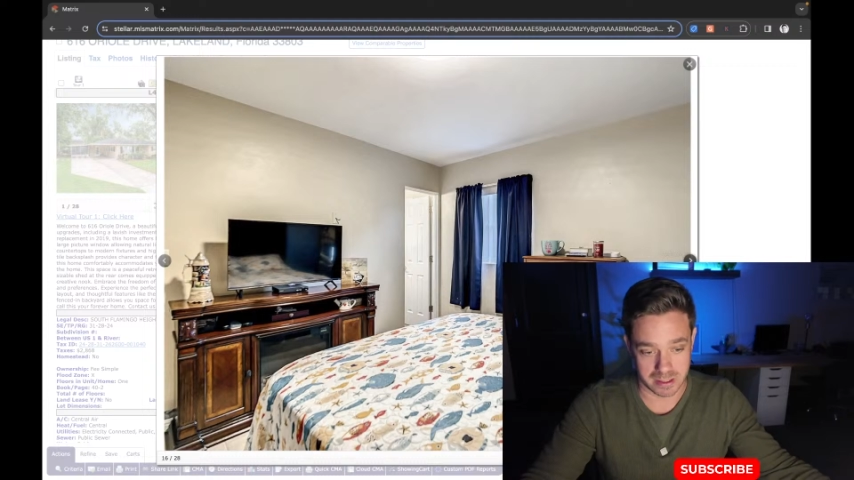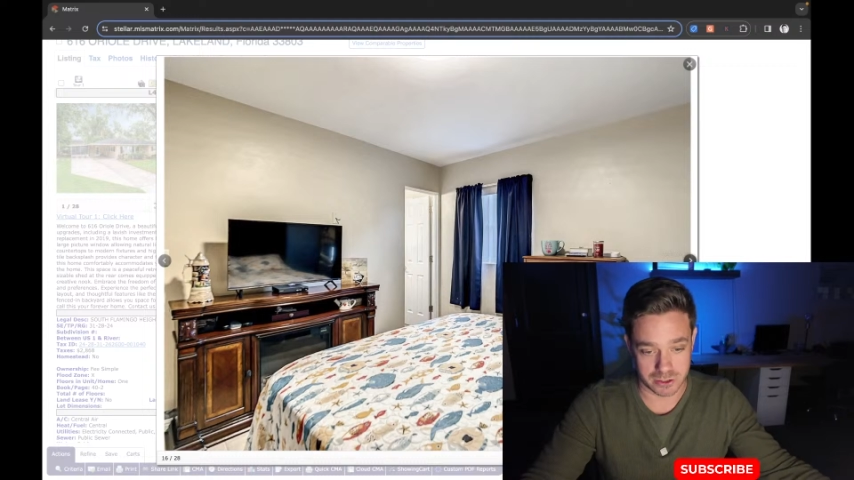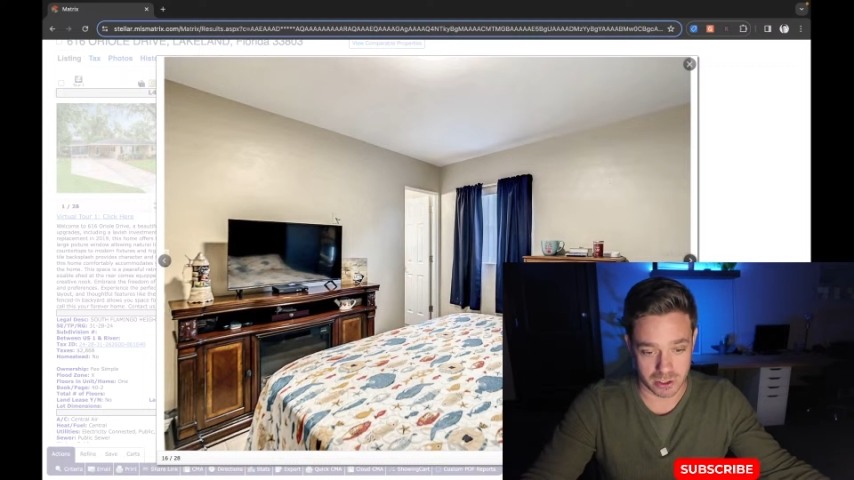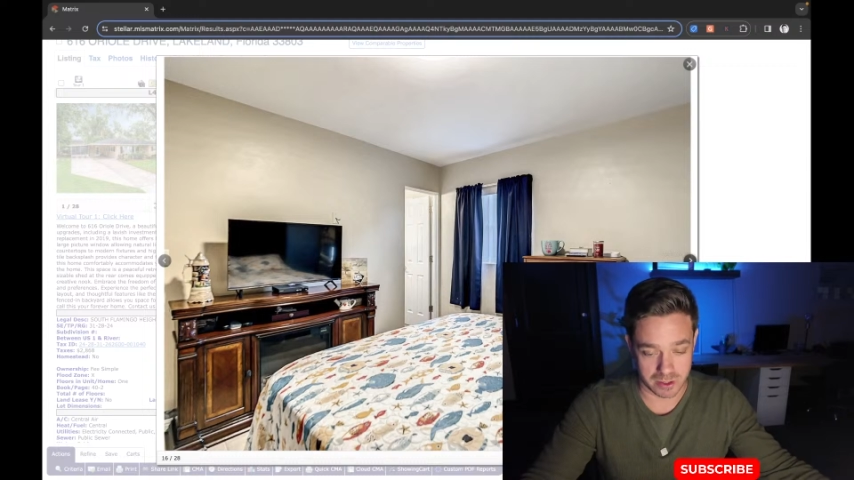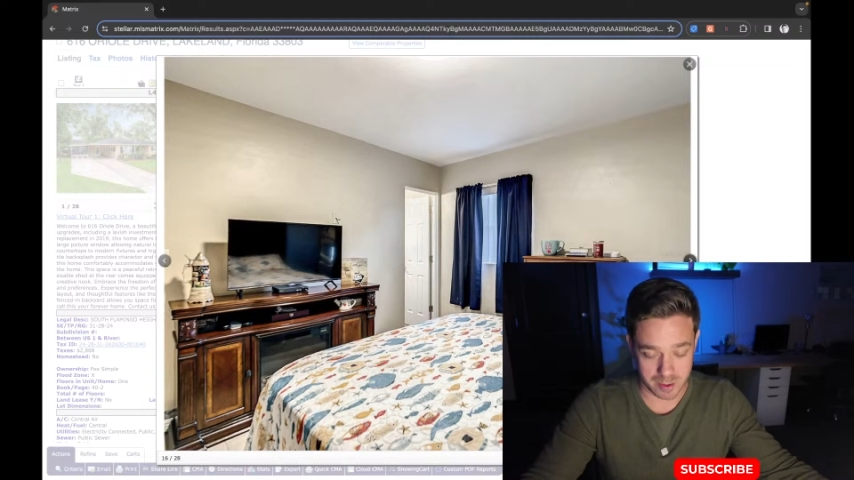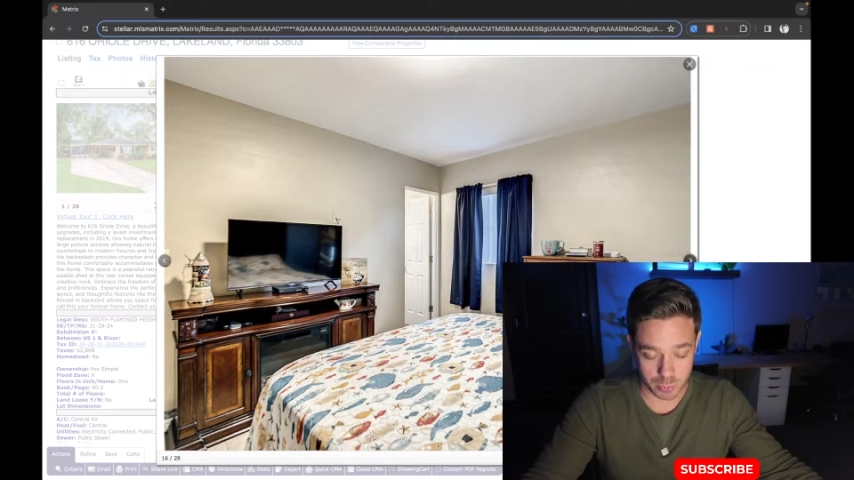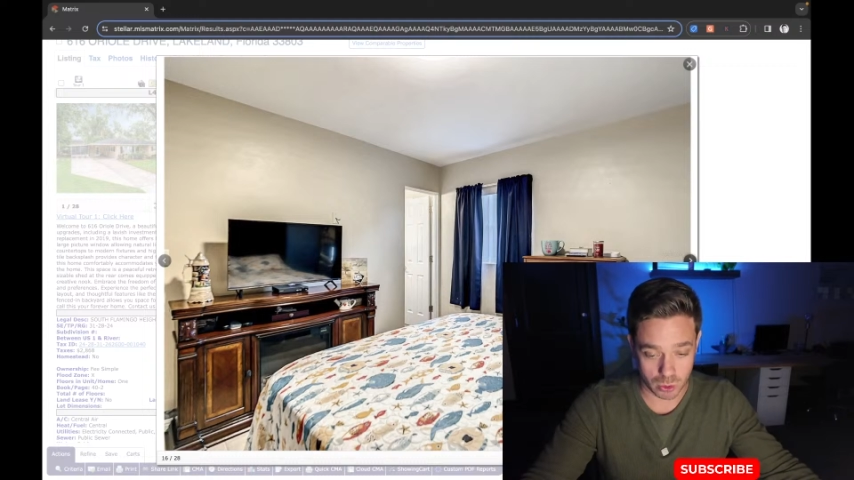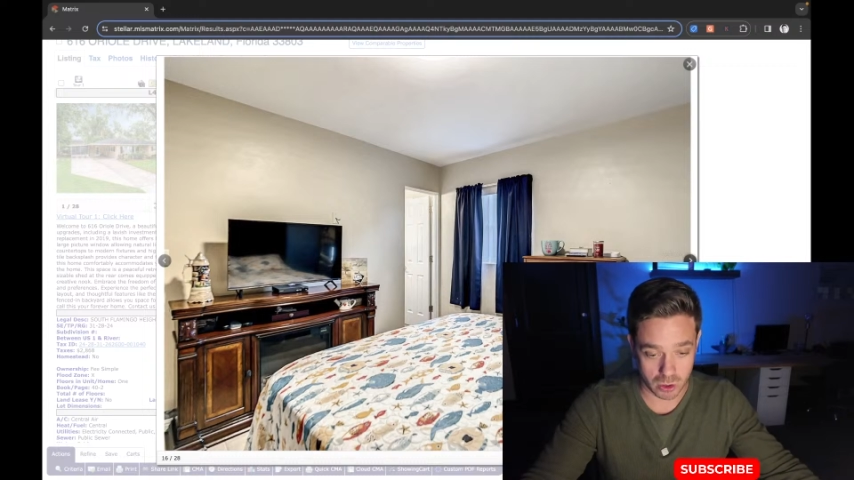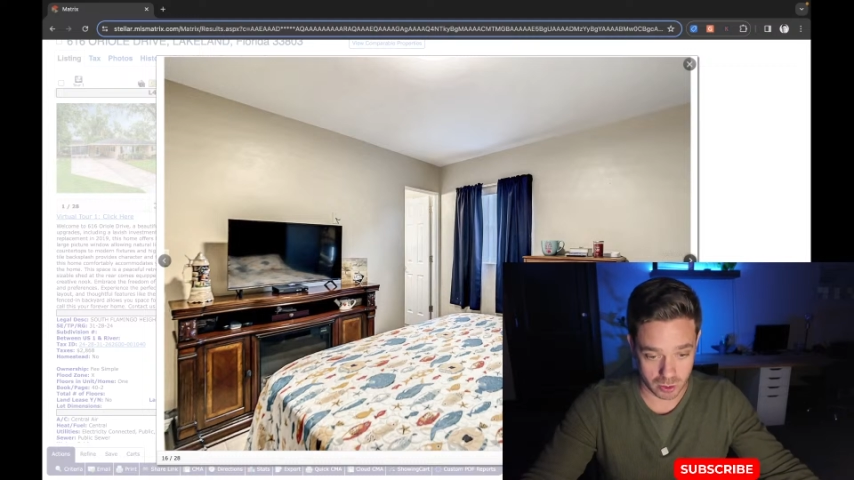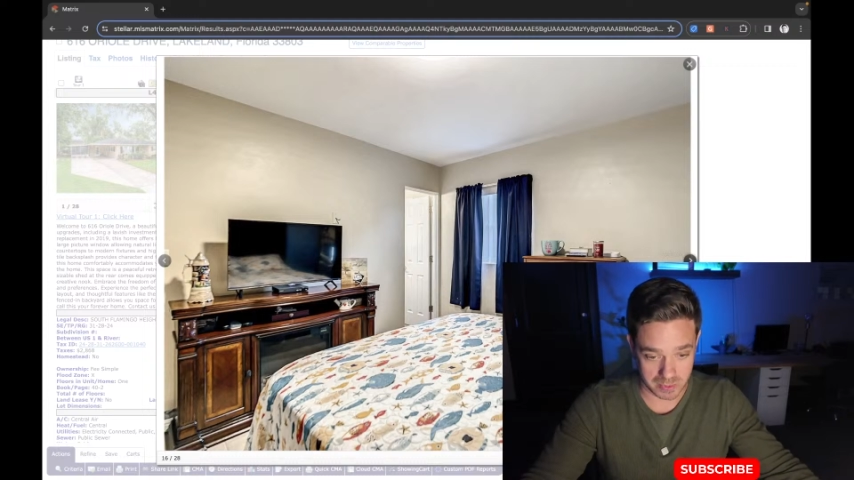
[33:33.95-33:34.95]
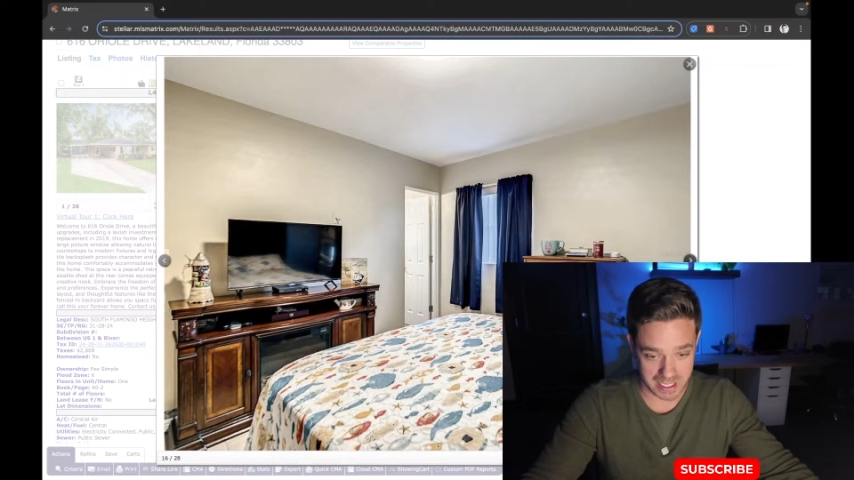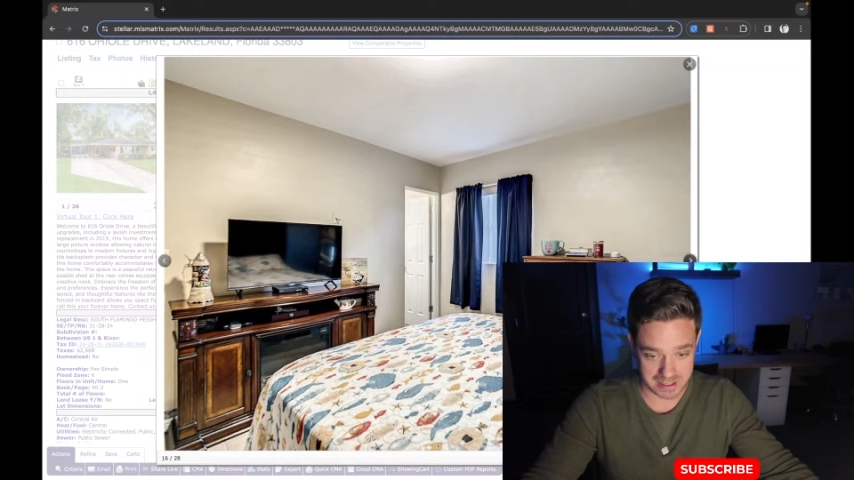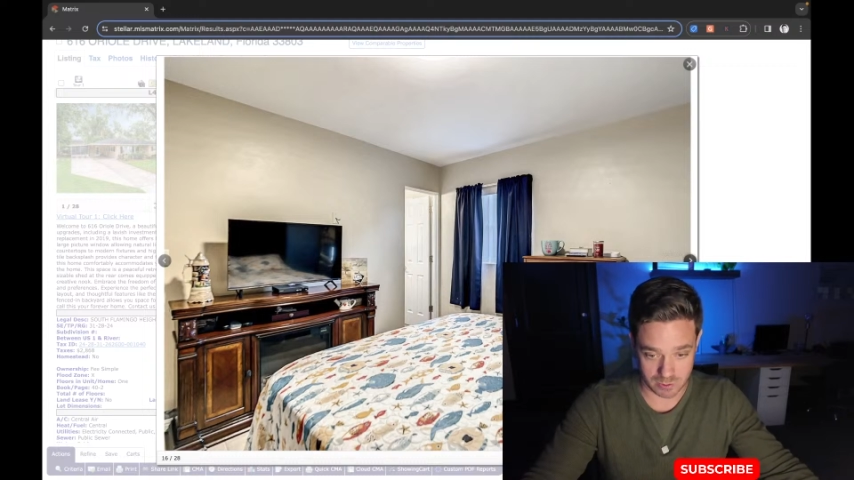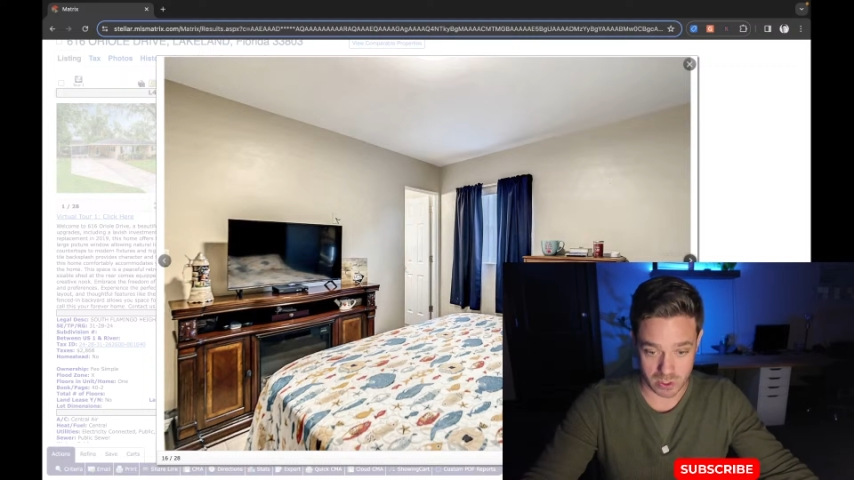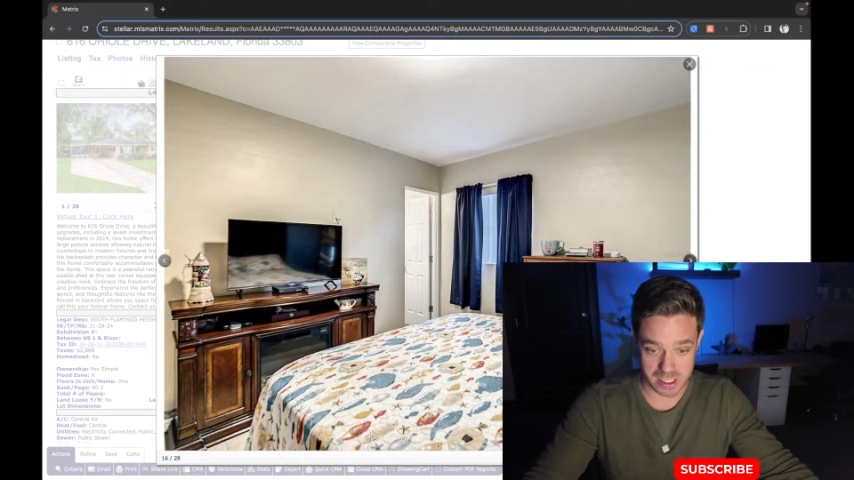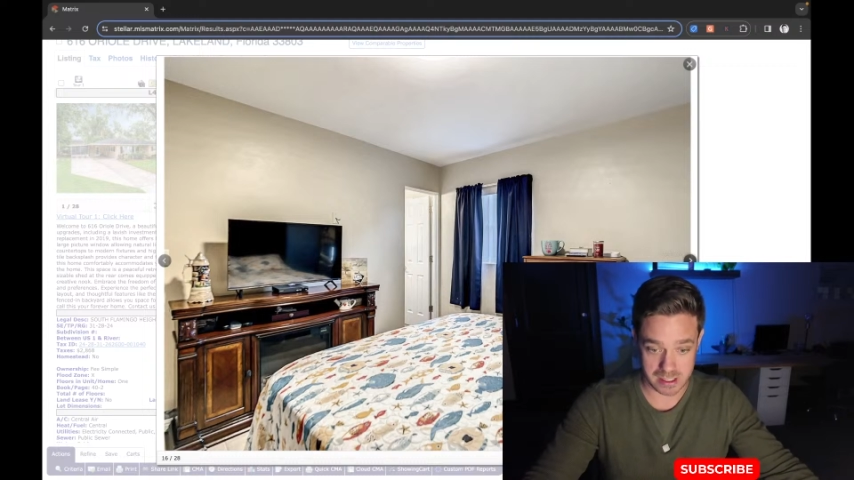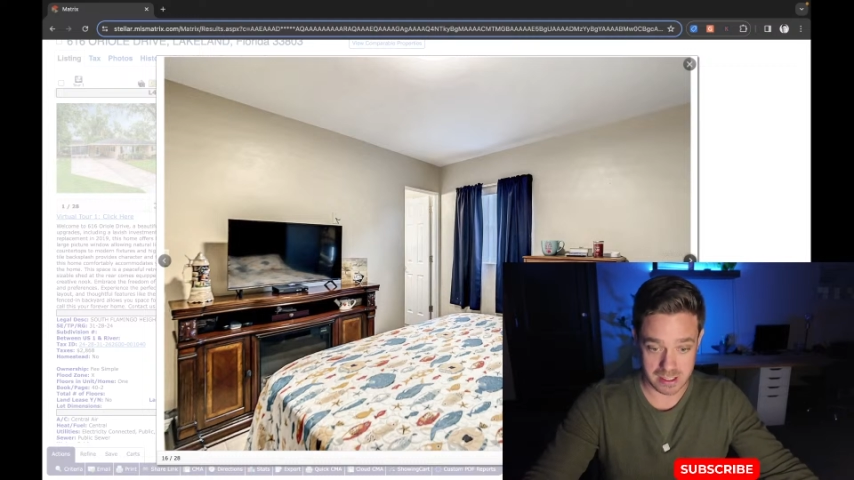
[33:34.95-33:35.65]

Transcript: showed that pool home last week.